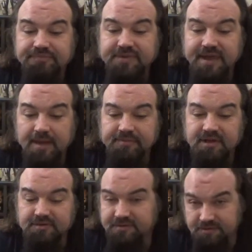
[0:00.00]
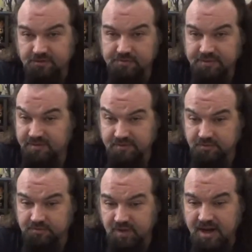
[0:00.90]
Cap's colors. He's too
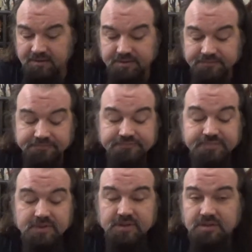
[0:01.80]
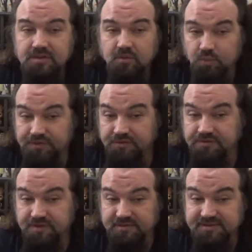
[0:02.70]
proud. Wizard's
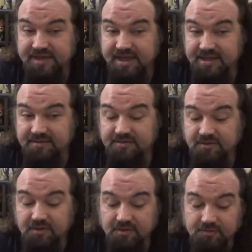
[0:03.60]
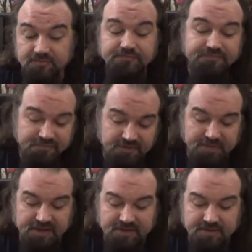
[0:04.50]
still dead, so
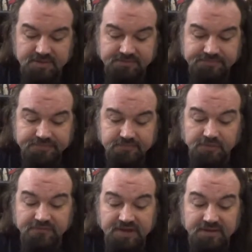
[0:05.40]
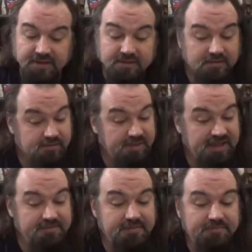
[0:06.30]
Speed Demon. But we find out that Speed
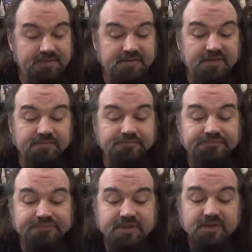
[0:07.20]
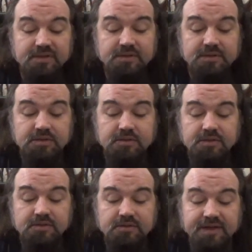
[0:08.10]
Demon's been busy.
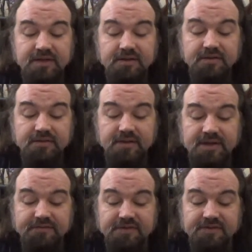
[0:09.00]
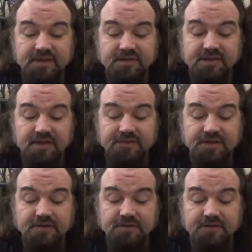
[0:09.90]
Took out an F-16 in South
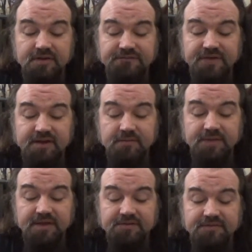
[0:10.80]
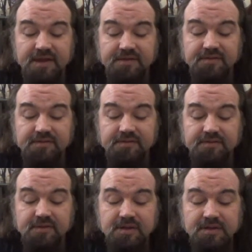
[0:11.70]
Dakota during fighter wing
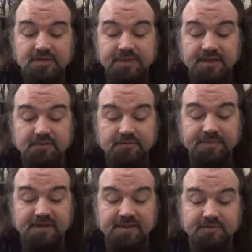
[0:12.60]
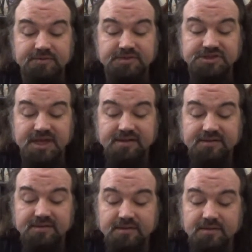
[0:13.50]
exercises. The pilot was barely able to eject.